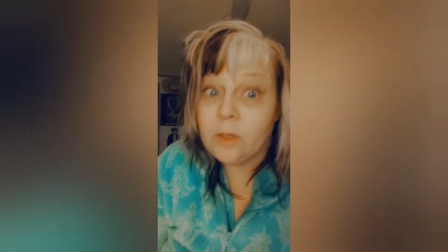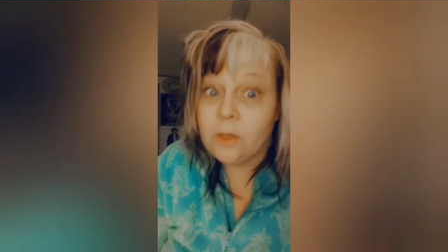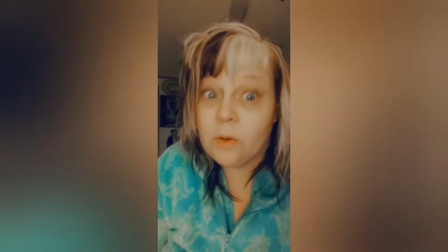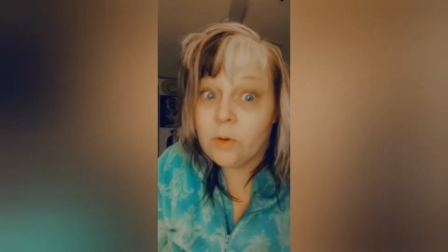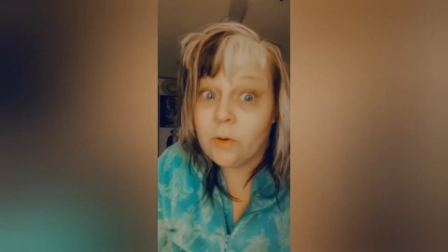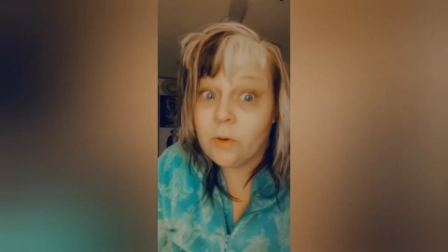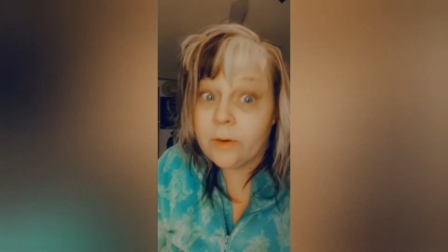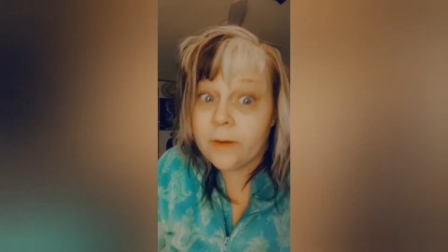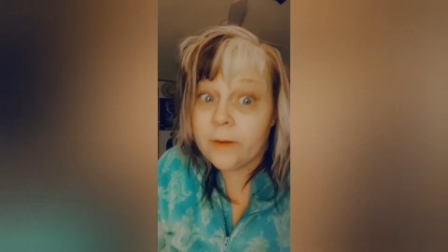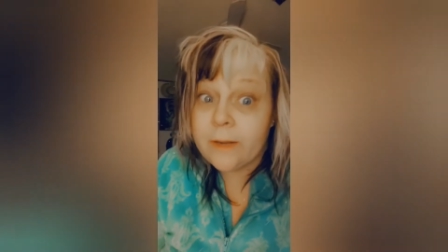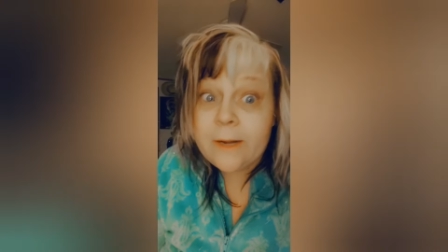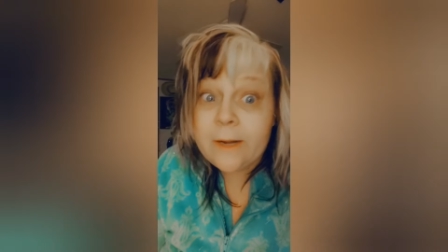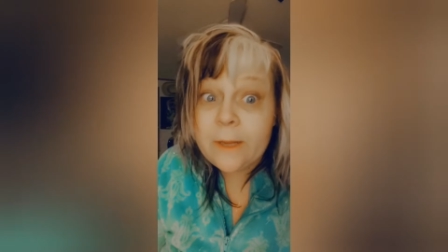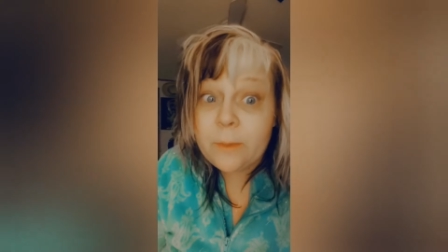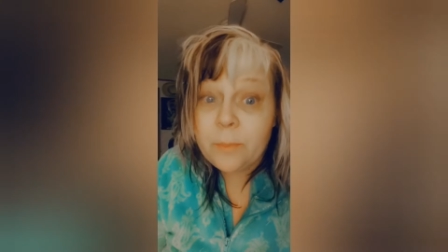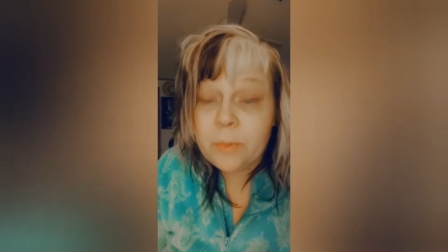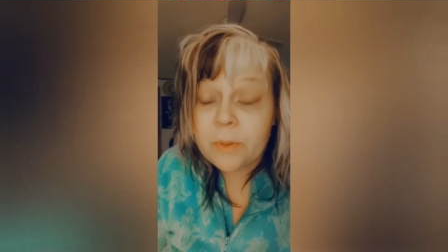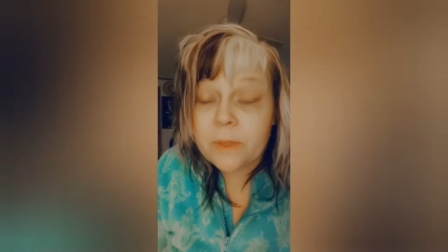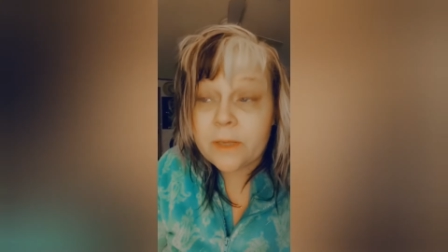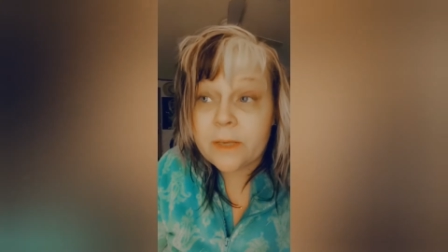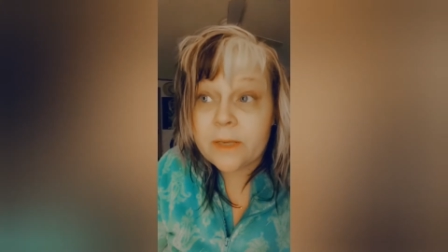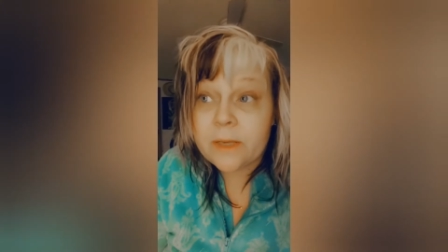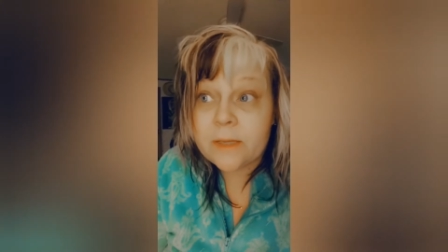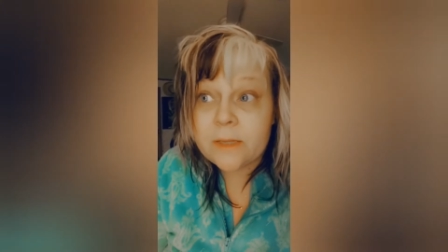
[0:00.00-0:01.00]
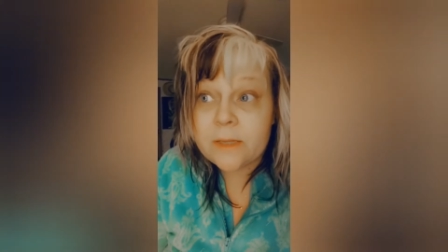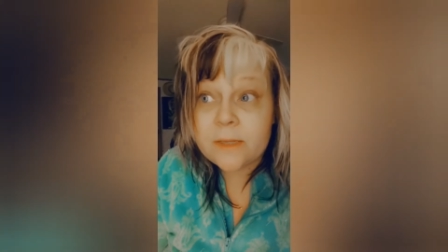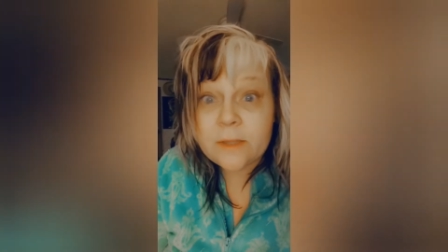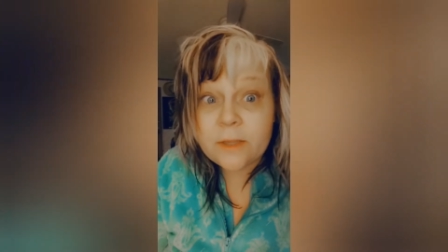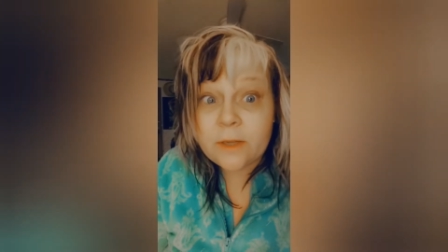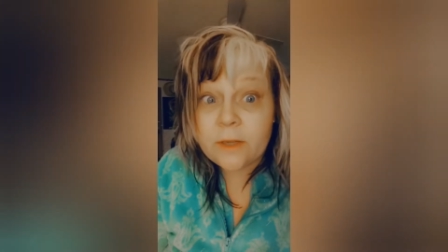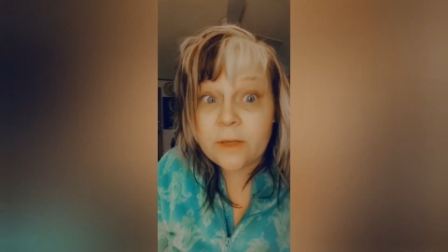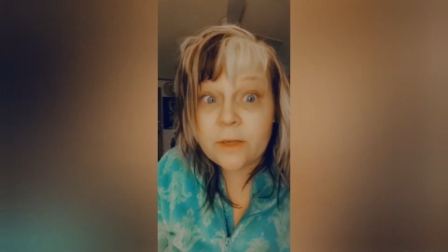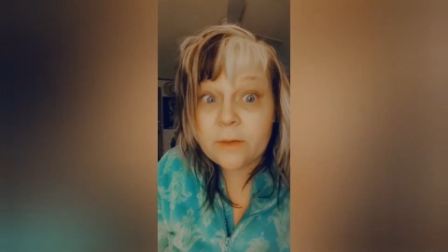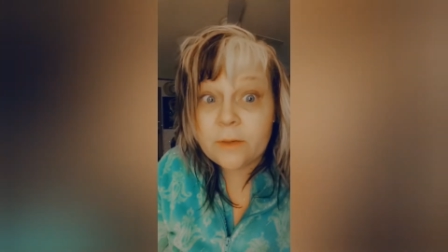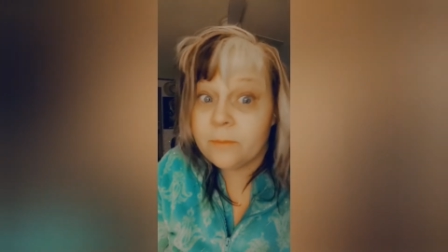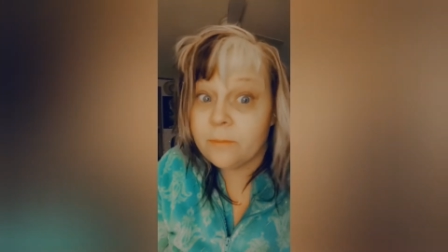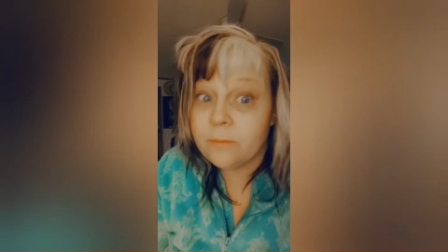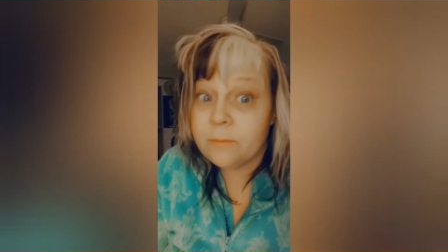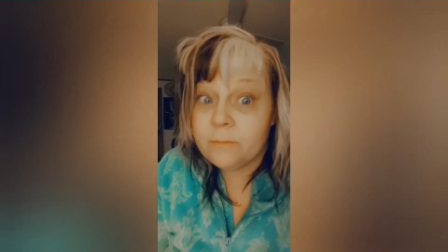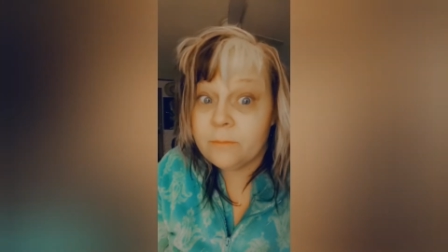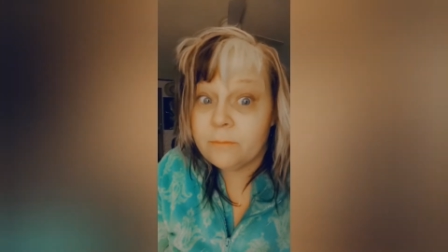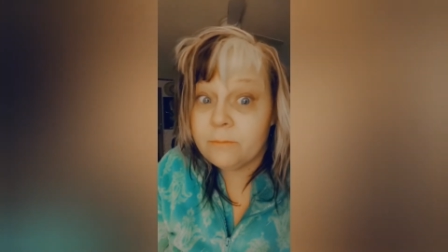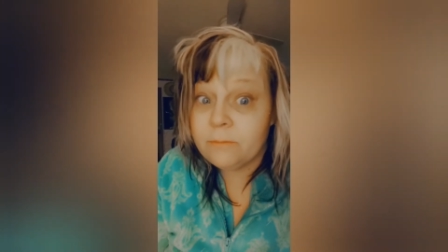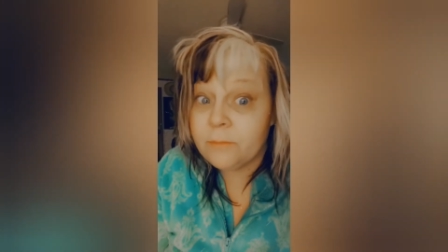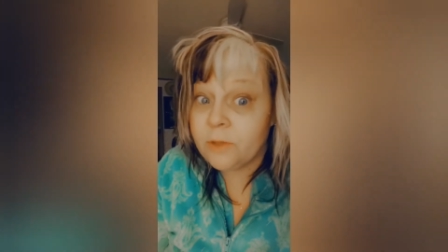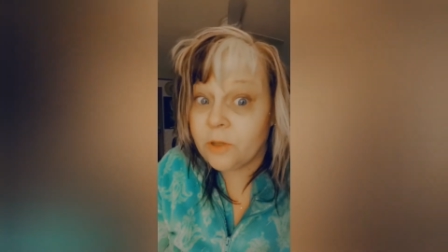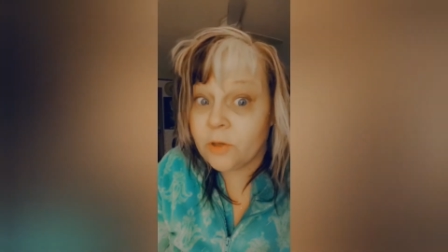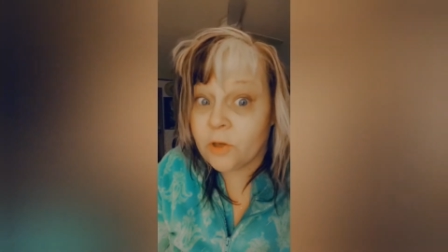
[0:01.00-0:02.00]
or any place that
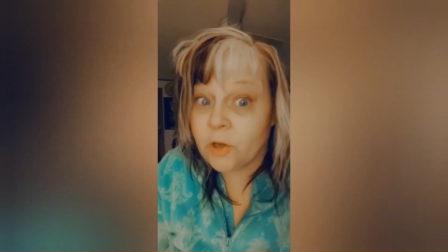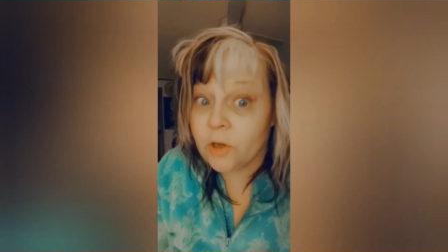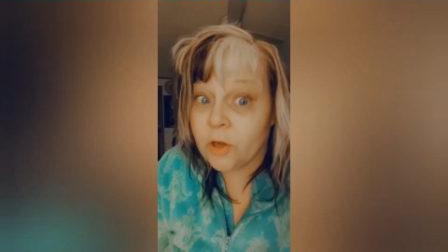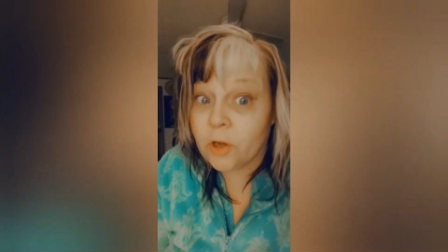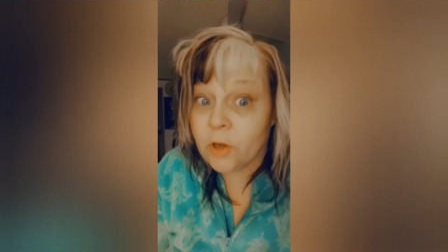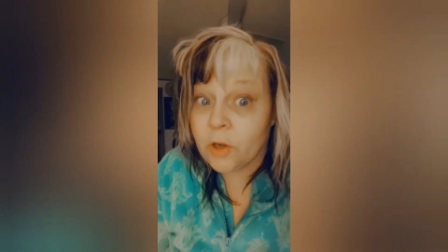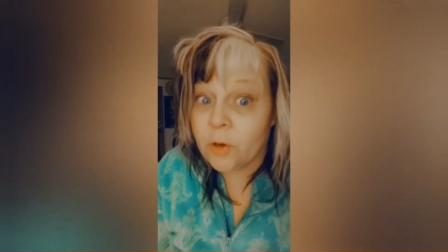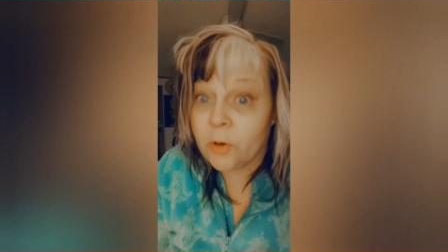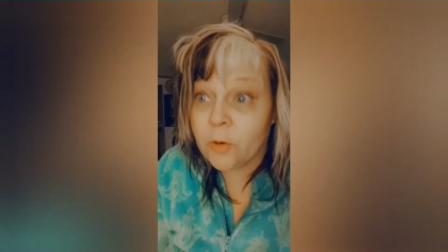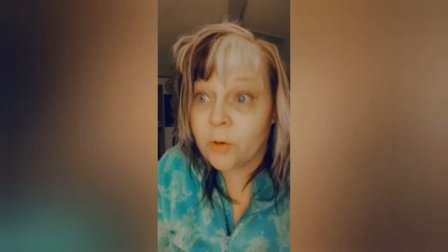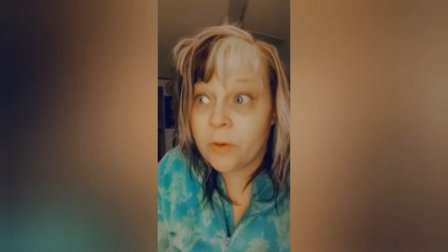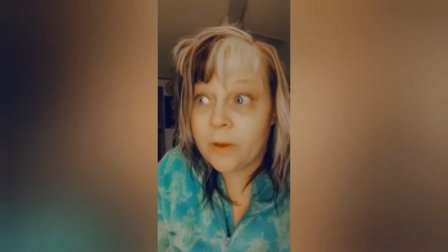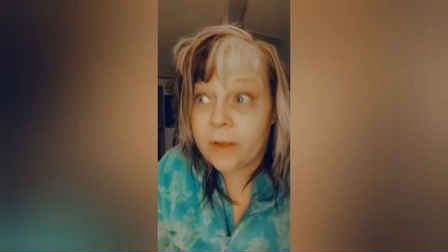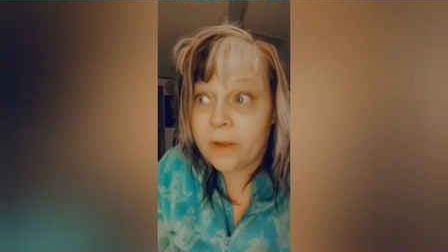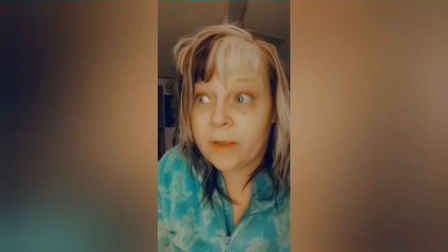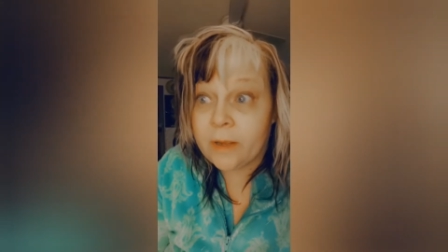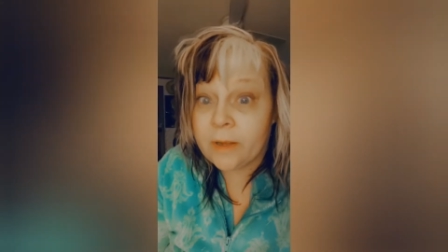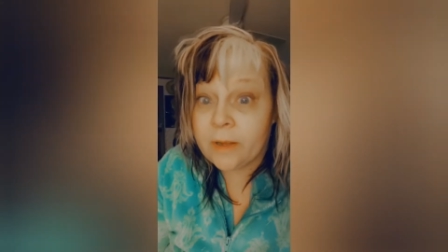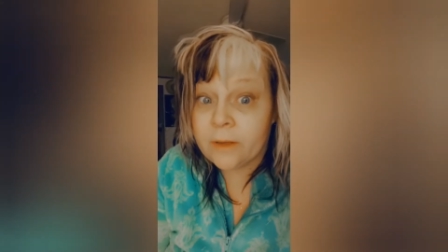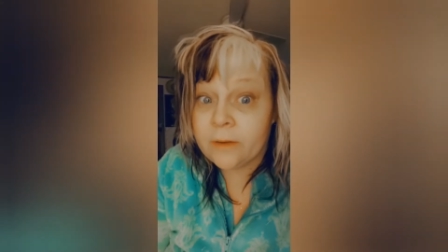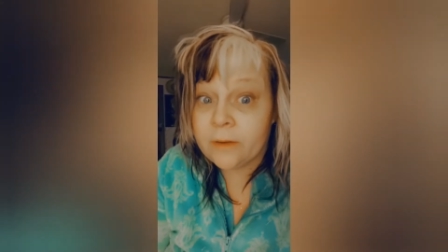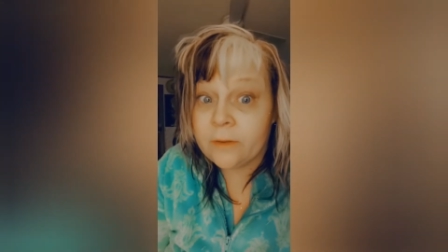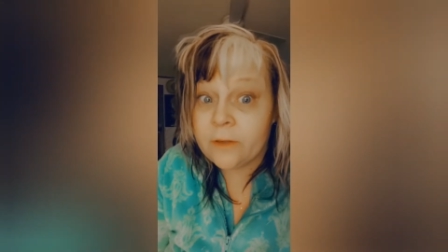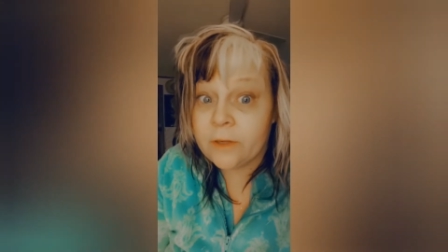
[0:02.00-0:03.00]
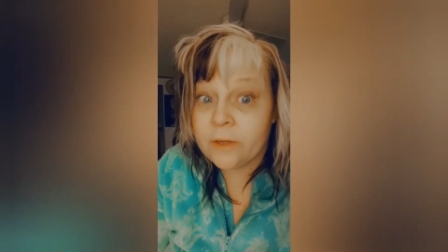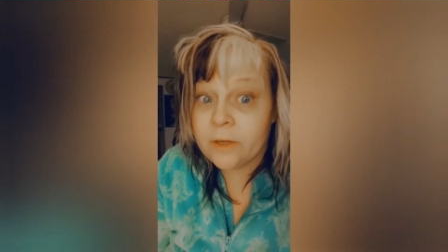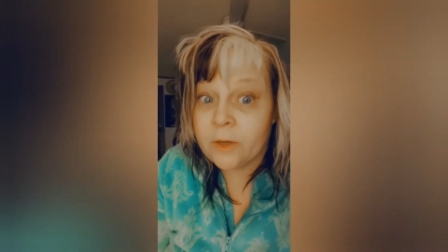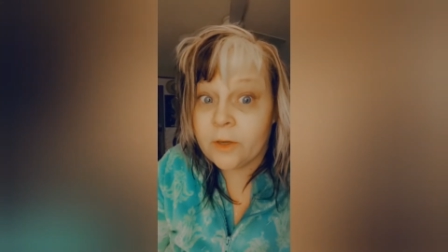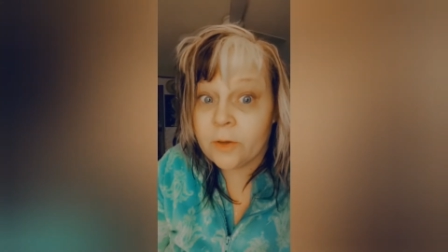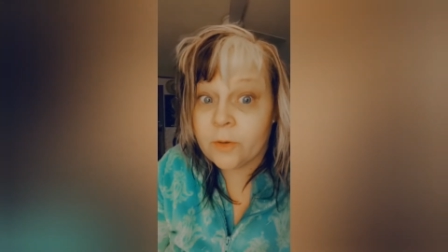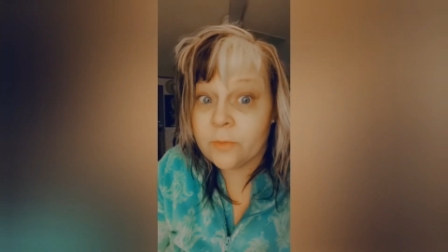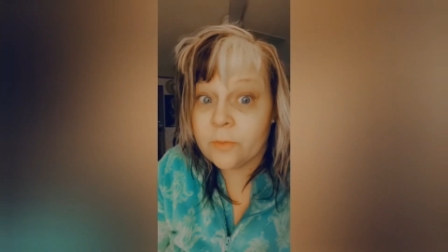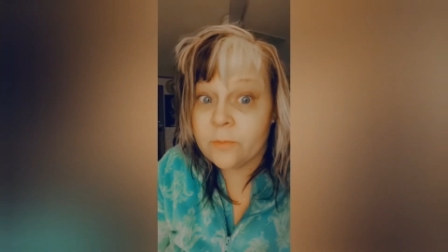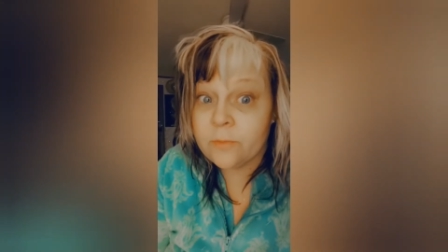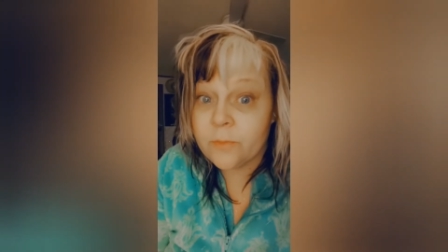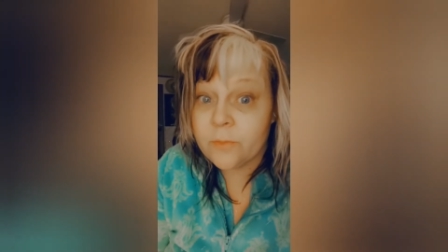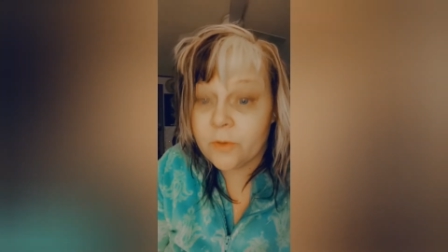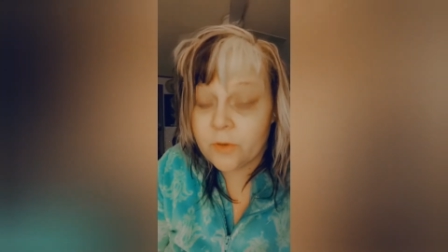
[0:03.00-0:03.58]
you could go and, you know,